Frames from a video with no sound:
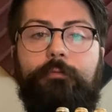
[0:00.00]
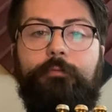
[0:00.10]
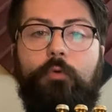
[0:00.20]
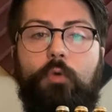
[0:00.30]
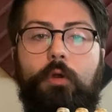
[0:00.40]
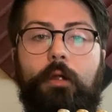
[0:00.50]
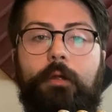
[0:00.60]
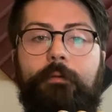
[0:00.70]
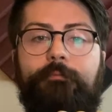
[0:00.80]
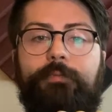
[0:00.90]
4,
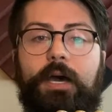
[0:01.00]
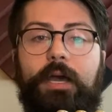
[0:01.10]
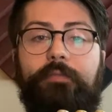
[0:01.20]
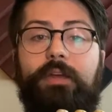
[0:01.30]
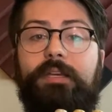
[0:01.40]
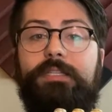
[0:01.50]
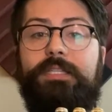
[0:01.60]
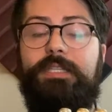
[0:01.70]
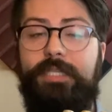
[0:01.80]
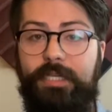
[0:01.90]
5,
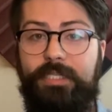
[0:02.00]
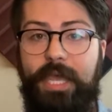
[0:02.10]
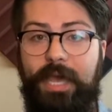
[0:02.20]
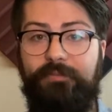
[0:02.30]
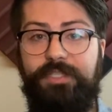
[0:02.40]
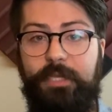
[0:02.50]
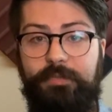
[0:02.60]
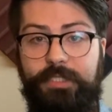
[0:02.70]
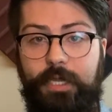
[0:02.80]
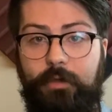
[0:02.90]
6 half
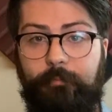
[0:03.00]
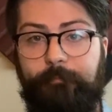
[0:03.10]
steps down.